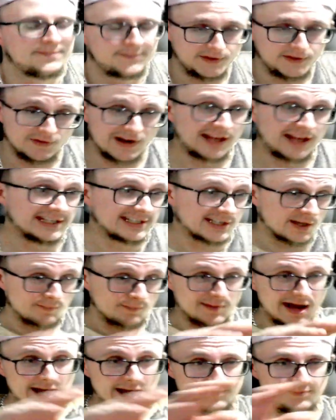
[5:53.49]
right, there's a
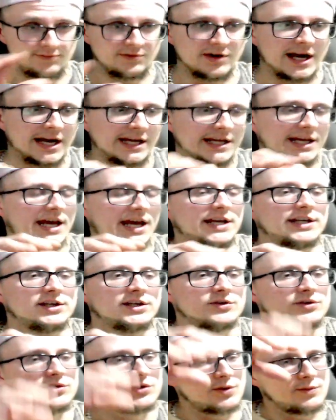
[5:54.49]
map, right, and
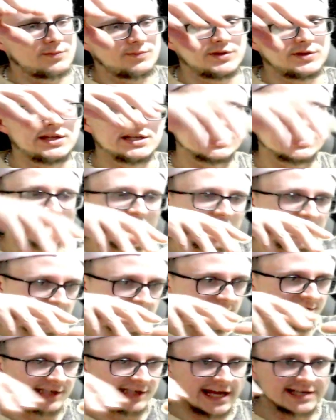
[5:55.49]
it's a
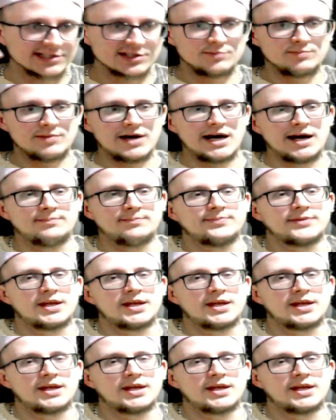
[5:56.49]
desert map,